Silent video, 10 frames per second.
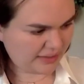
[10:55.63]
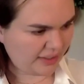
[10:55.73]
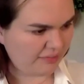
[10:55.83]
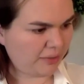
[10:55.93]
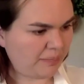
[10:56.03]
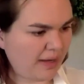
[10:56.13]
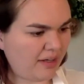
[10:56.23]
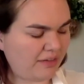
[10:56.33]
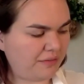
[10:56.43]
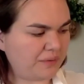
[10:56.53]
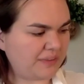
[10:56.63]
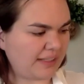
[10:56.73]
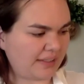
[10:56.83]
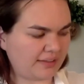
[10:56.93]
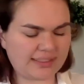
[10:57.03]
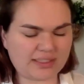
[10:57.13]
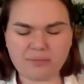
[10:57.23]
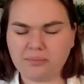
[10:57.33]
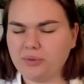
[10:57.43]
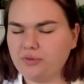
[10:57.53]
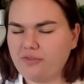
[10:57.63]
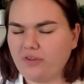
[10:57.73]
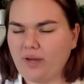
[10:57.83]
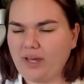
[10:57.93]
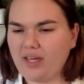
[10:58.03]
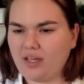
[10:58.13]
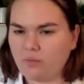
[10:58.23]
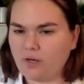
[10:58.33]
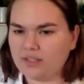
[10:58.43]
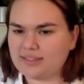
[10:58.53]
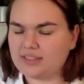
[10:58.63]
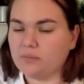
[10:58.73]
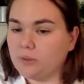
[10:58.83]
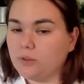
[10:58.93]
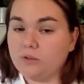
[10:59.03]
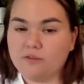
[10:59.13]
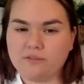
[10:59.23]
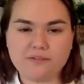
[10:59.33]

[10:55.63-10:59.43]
give your body a few seconds to move the way it wants to move.